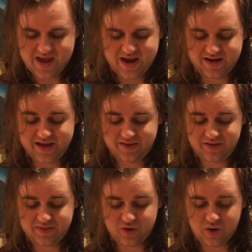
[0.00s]
In
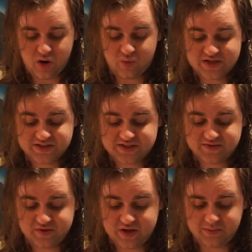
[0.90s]
England, they were arrested
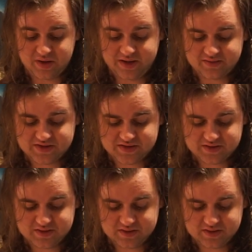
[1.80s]
for their beliefs.